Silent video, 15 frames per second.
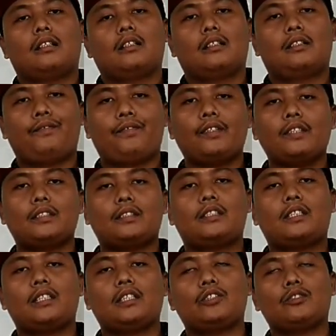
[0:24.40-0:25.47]
the first
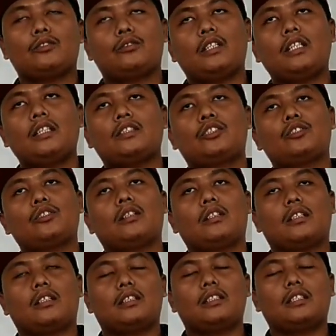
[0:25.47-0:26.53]
thing you need to
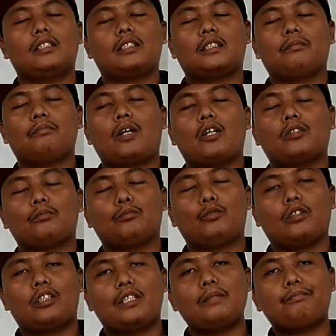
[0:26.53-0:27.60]
learn is about
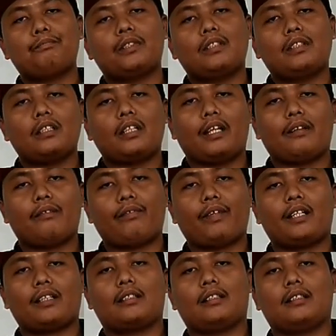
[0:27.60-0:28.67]
multiple and
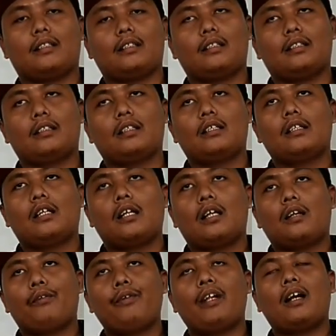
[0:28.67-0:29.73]
factor.
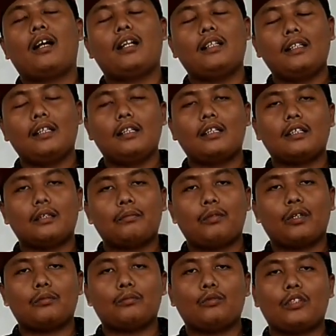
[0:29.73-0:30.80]
We already learned
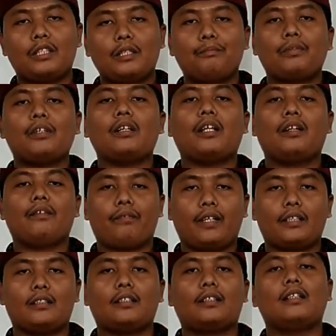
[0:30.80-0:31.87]
about multiple and
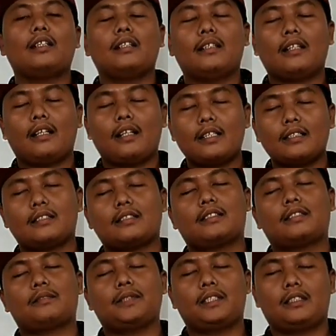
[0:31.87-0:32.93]
factor in the
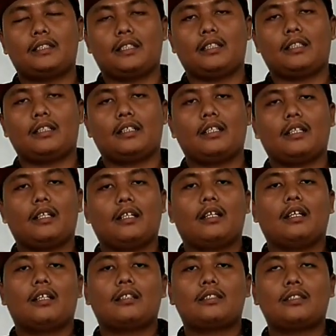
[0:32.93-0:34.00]
last meeting.
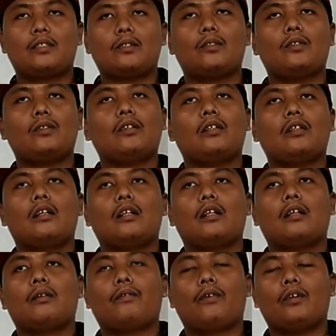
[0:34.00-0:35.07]
So,
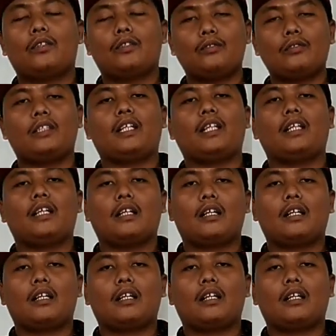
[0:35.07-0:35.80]
for today,